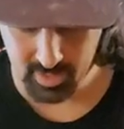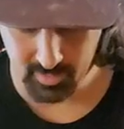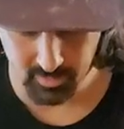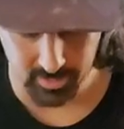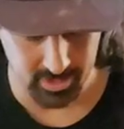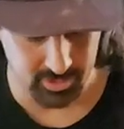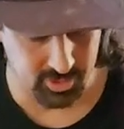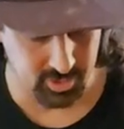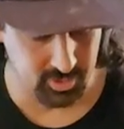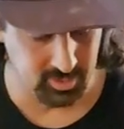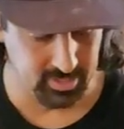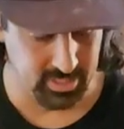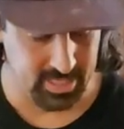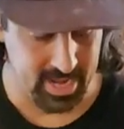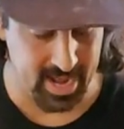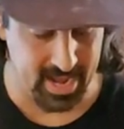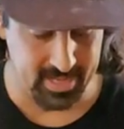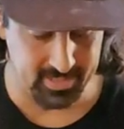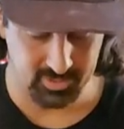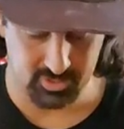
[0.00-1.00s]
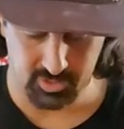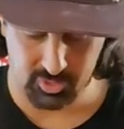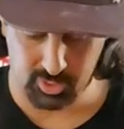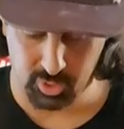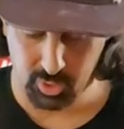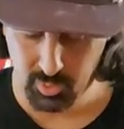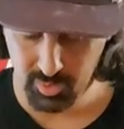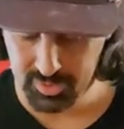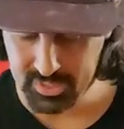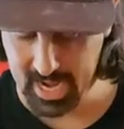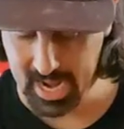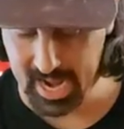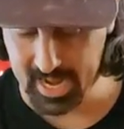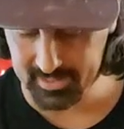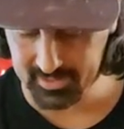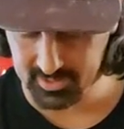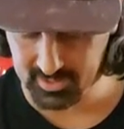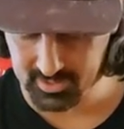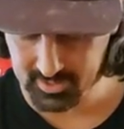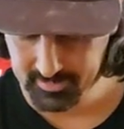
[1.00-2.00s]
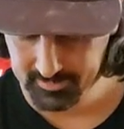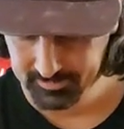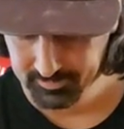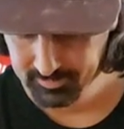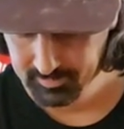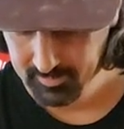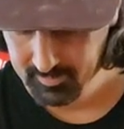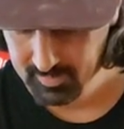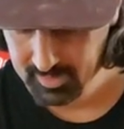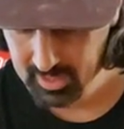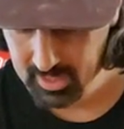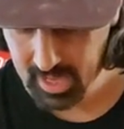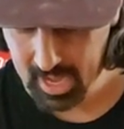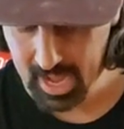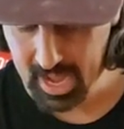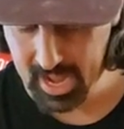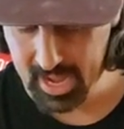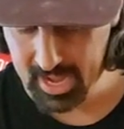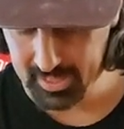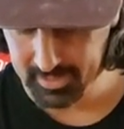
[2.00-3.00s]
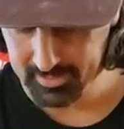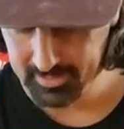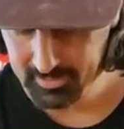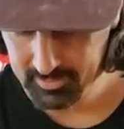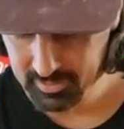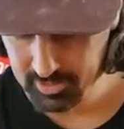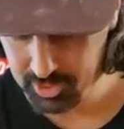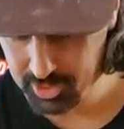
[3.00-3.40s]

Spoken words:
originally has two dots on the